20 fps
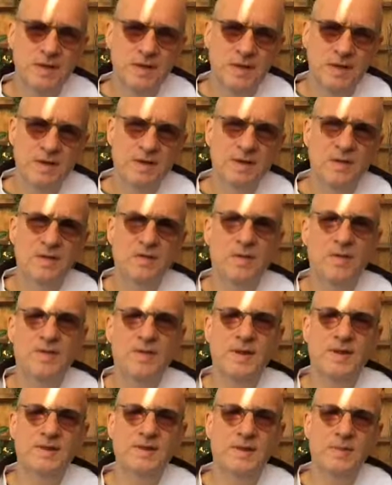an
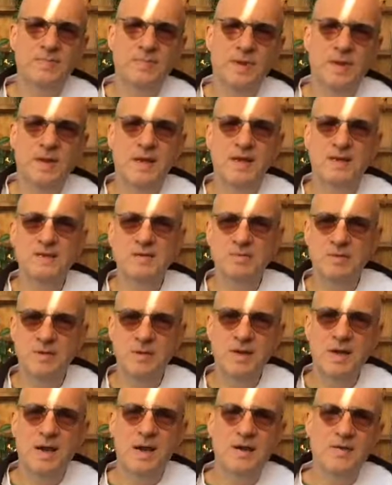inauthentic place, we're
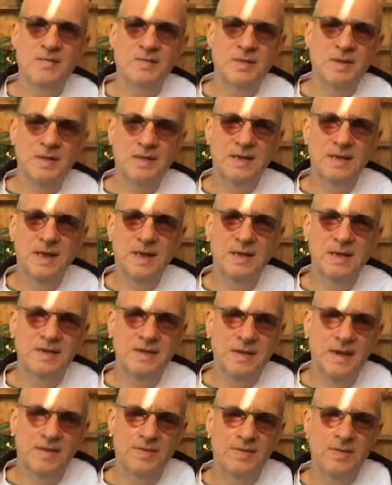not really getting
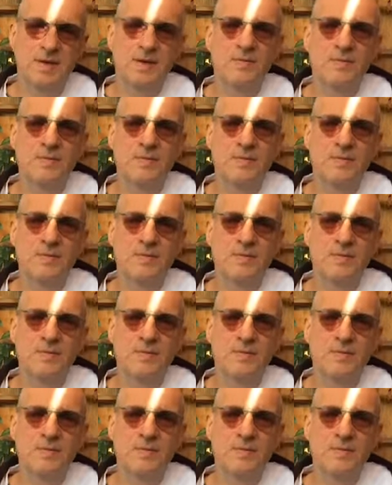that thing